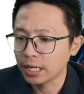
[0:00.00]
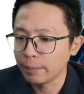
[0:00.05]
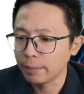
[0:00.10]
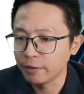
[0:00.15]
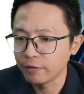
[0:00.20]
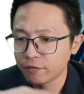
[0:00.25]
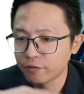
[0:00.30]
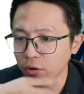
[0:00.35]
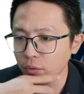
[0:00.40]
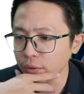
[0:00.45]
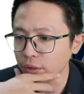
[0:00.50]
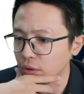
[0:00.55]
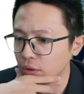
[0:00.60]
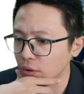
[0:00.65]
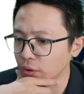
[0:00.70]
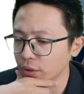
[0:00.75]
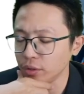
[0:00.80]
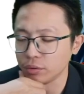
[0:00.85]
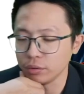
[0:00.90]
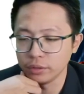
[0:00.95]
Before we go
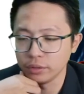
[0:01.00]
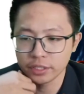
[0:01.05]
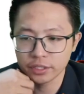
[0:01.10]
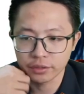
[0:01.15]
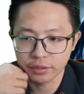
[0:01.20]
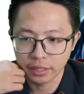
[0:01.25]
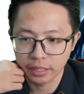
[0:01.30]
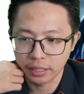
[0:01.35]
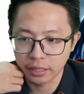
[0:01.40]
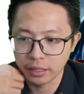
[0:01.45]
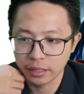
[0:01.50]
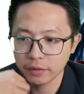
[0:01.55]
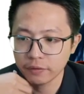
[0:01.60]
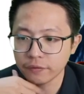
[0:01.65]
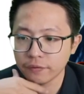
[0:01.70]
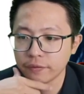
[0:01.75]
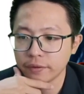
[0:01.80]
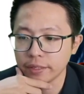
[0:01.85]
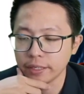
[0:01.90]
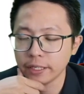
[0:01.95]
into this graph,
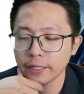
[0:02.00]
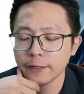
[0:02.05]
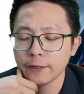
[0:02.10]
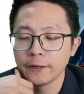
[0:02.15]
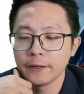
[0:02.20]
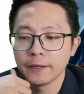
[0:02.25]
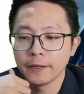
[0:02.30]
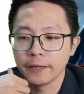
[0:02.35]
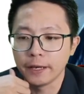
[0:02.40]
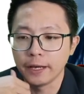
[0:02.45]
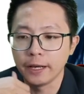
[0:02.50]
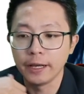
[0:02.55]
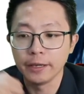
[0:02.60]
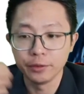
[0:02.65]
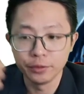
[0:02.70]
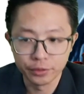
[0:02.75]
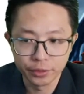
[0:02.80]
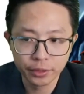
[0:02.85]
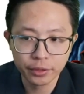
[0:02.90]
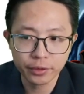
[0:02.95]

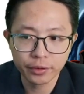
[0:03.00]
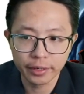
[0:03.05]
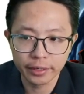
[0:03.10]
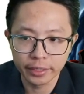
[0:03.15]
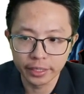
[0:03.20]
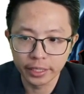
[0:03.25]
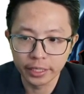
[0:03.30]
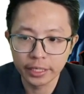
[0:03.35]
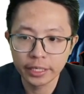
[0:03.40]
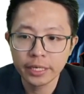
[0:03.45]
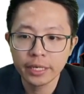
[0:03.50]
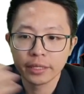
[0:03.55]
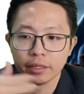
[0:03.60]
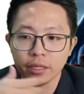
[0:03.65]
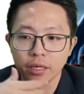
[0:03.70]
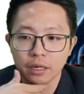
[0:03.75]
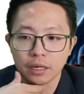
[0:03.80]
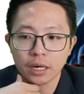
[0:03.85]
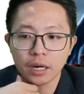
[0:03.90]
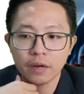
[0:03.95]
you know already the
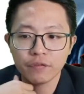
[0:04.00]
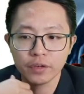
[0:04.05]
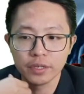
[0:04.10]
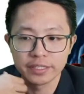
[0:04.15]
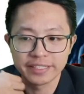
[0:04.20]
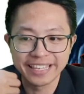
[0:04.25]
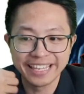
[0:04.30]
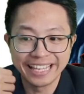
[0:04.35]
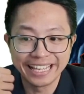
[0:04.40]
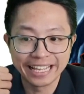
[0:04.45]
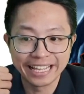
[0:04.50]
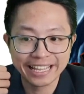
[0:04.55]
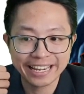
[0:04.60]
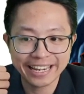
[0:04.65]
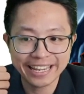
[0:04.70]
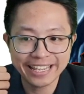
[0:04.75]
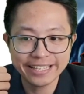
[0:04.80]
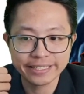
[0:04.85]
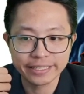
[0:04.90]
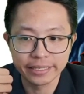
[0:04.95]
graph is
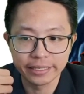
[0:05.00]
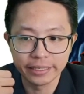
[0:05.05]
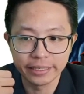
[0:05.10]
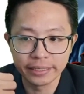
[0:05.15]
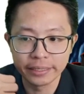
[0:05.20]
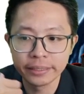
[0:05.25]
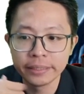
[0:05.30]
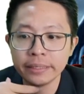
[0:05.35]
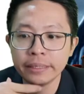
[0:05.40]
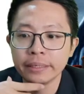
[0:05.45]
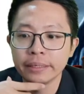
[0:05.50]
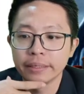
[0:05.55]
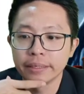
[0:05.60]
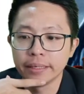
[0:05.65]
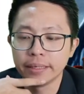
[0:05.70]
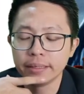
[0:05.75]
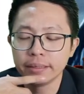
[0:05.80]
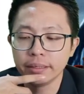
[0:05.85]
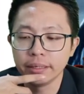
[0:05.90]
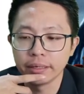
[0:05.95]
increasing,
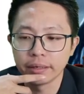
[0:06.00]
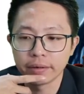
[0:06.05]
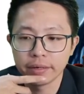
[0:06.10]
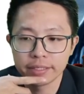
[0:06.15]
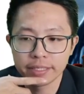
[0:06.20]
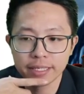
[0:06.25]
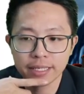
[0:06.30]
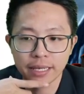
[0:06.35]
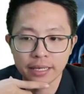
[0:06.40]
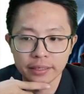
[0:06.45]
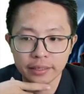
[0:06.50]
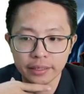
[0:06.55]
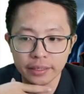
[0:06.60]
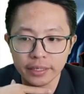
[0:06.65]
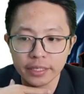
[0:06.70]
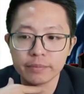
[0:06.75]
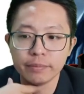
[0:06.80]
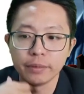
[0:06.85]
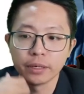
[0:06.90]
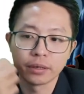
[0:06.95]
increasing like
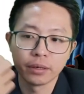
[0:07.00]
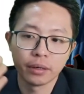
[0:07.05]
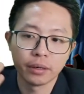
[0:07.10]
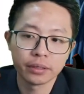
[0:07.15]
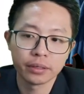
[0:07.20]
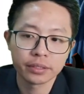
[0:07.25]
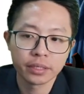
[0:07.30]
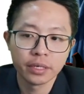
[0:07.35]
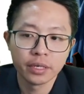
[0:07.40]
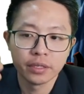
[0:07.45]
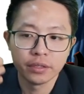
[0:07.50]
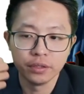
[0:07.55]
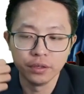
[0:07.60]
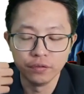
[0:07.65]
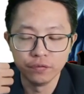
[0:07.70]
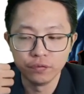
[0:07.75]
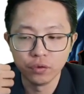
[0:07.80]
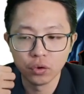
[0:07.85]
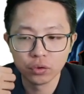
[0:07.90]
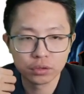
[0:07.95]
this because the
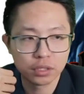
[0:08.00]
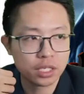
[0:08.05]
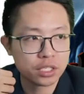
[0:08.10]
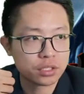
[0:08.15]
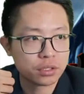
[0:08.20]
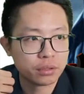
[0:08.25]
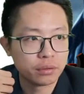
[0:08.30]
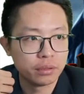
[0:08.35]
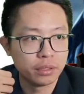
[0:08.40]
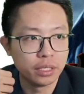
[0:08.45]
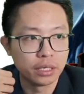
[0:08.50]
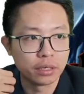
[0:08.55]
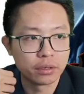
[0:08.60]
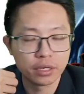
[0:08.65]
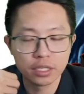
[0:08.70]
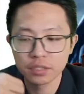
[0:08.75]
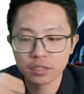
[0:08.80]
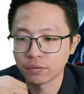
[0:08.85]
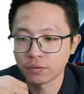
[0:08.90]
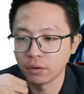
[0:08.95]
voltage
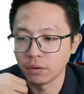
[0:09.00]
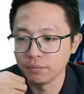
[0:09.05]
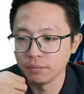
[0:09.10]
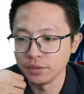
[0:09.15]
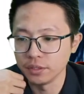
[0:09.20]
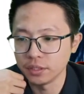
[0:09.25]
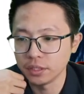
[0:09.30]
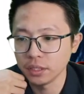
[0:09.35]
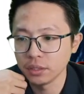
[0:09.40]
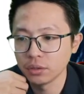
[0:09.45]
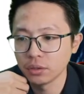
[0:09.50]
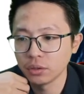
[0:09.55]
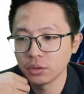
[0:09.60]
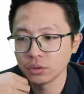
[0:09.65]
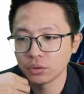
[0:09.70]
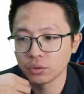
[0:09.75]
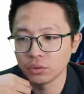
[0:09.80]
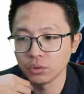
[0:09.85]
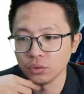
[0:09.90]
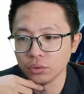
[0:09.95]
increased from 0
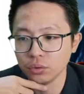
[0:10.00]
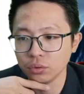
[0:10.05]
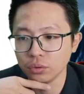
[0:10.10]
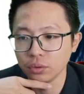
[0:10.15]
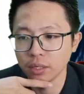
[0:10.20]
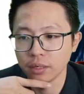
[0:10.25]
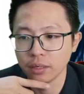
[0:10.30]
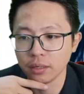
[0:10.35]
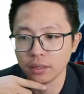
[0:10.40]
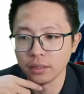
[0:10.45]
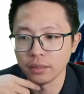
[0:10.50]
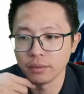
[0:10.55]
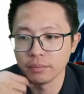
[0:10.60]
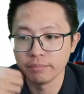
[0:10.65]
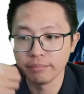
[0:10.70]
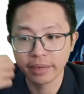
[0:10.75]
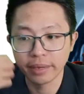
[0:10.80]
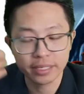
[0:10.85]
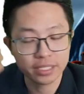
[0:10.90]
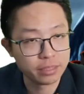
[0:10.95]
to
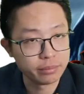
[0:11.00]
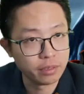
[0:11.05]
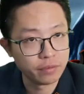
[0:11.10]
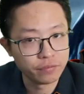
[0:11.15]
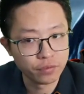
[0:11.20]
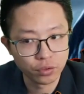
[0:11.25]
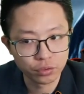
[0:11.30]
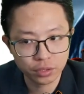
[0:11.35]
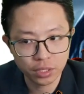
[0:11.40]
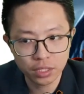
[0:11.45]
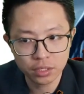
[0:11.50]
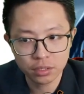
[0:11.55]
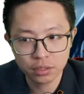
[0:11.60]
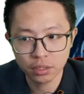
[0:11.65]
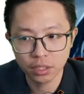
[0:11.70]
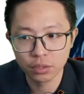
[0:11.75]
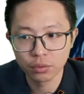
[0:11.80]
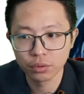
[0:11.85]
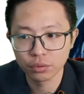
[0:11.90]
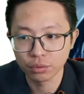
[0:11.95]
maximum voltage
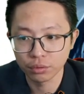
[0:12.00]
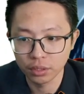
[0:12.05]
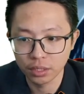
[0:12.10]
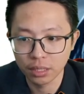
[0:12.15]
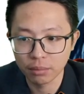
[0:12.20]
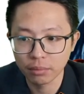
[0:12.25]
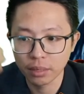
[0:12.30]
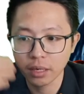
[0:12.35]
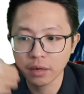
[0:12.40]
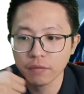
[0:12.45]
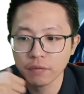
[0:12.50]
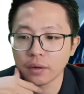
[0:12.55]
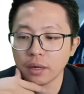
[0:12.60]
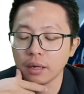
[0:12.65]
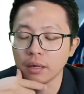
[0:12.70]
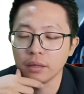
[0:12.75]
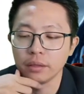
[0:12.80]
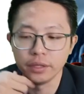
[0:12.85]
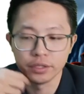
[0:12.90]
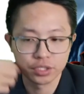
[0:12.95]
equal to EMF.
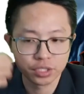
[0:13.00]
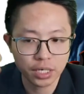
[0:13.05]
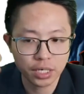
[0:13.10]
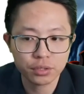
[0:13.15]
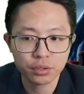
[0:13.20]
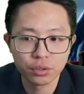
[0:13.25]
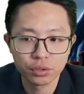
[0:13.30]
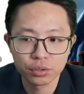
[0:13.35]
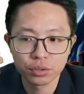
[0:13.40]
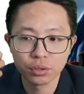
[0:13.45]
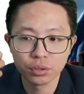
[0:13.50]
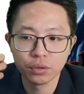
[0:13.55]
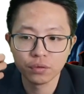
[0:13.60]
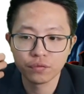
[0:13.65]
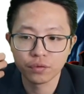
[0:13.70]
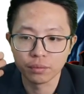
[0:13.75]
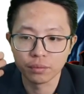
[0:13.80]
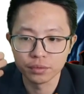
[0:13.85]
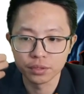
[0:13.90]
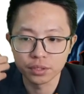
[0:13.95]
The charge also
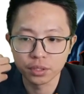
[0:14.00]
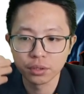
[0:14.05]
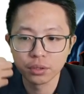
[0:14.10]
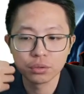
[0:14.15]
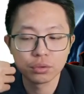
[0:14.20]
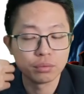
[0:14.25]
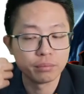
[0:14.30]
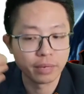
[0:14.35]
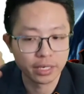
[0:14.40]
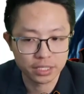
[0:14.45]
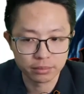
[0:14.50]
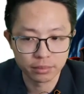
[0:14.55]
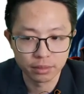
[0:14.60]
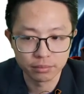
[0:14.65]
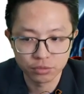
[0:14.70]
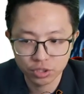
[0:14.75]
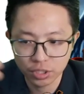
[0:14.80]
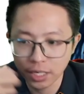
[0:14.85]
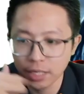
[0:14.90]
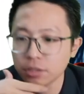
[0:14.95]
from 0 to maximum
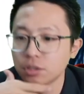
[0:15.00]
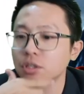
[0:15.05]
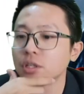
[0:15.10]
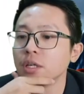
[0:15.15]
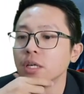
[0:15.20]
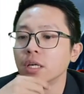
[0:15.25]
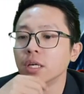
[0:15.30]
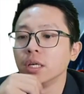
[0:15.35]
charge.